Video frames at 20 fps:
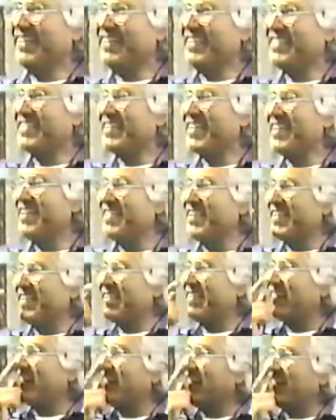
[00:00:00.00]
let's say
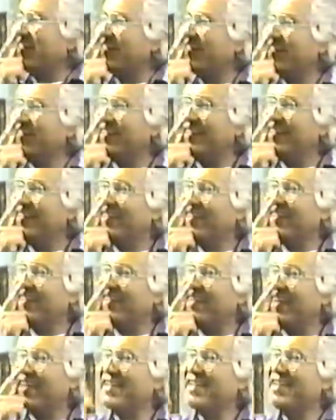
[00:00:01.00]
that... Uh,
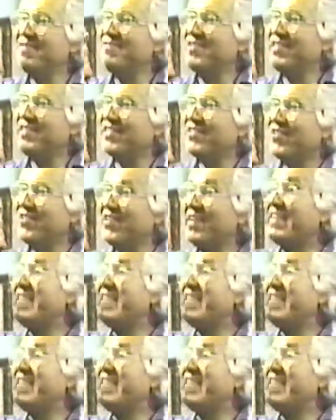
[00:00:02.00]
I come in the door